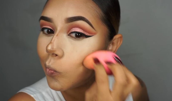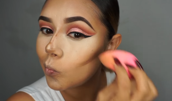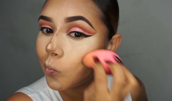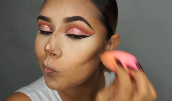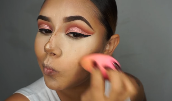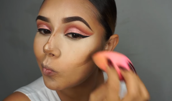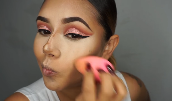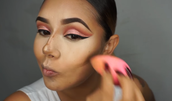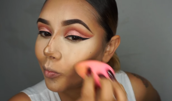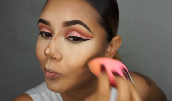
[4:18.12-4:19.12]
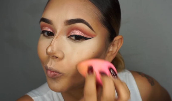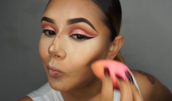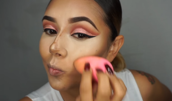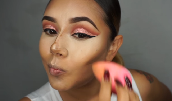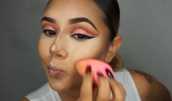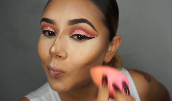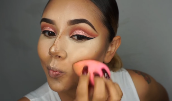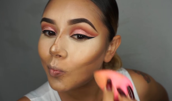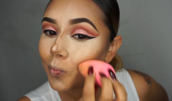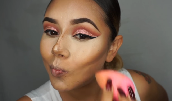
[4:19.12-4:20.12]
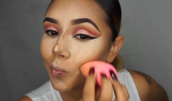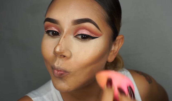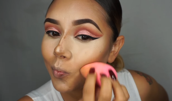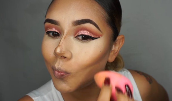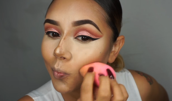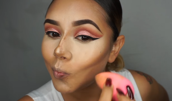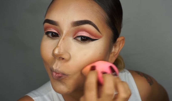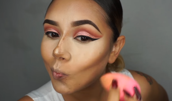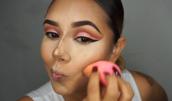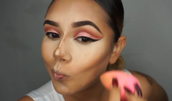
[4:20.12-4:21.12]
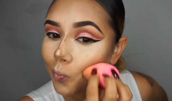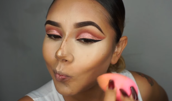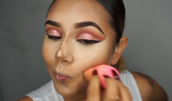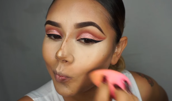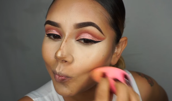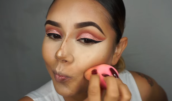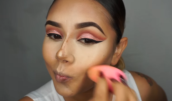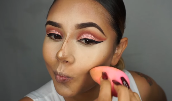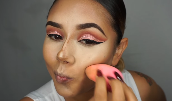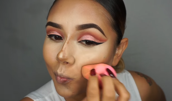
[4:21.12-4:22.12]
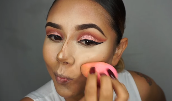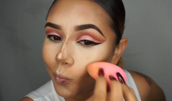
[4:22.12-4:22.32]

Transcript: Nobody speaks.